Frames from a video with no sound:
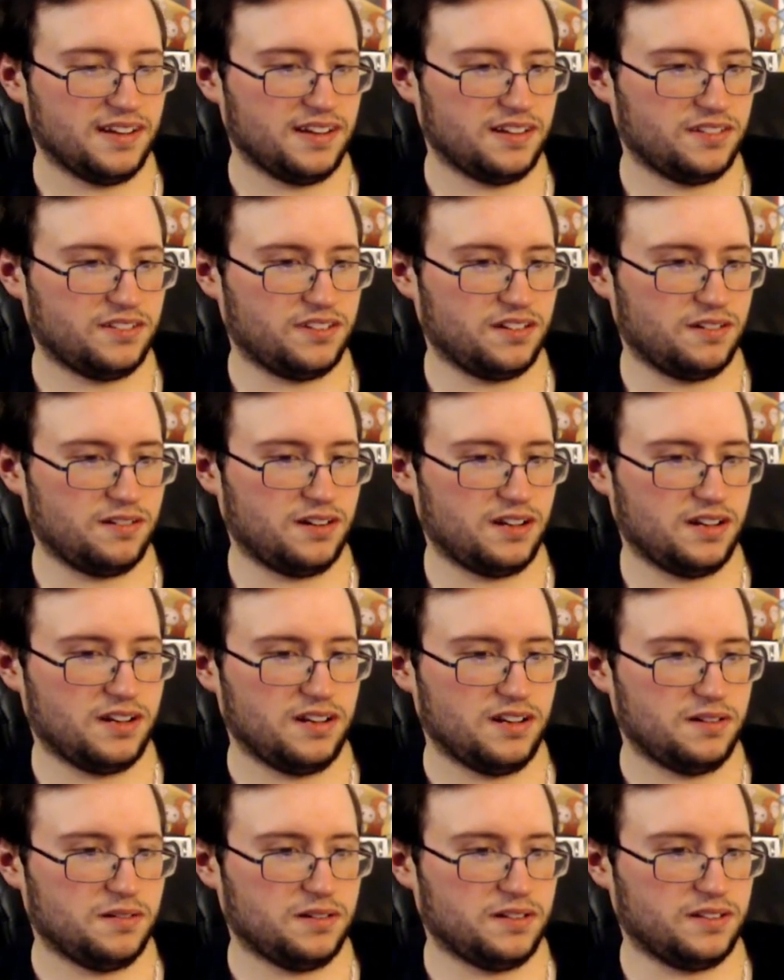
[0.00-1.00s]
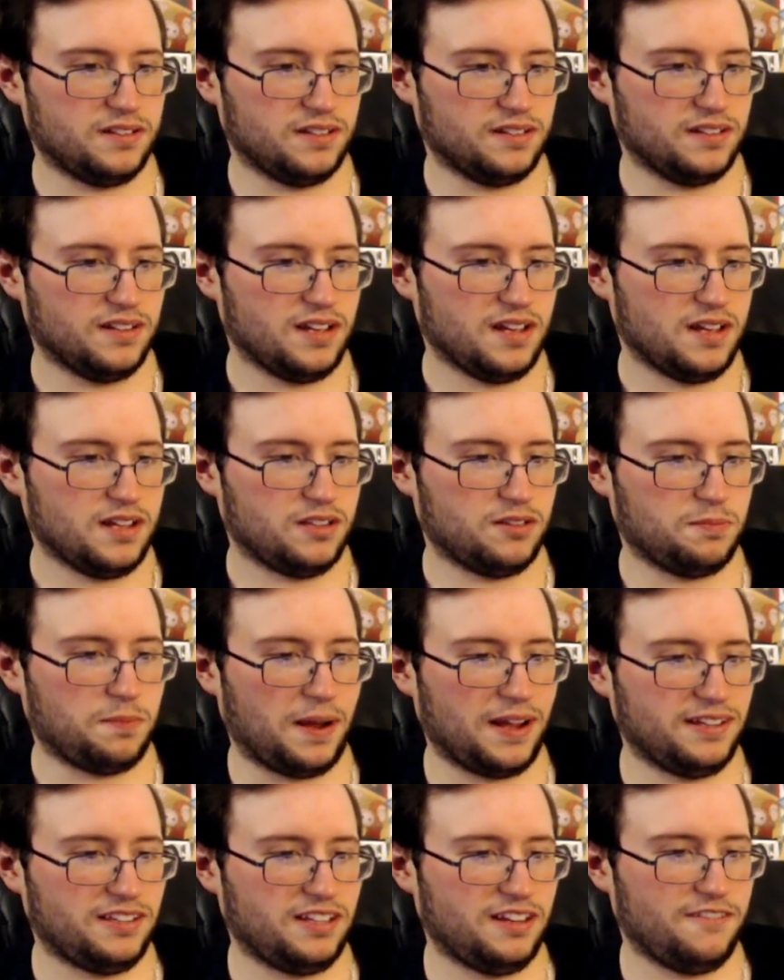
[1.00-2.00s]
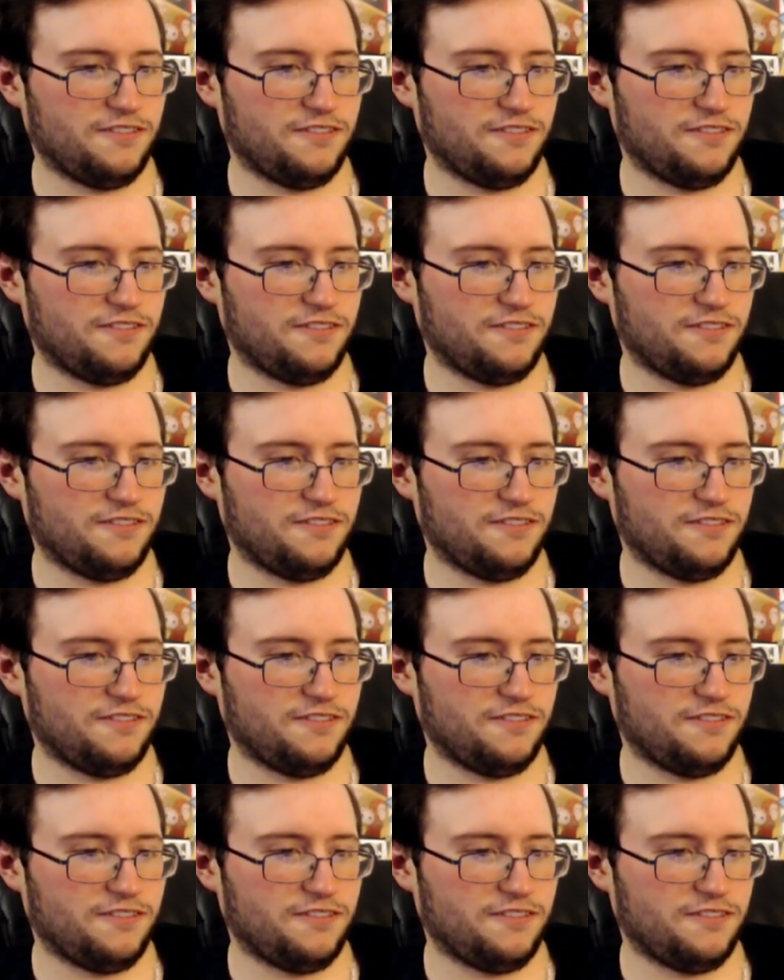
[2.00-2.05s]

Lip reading: So, what are those? Spicy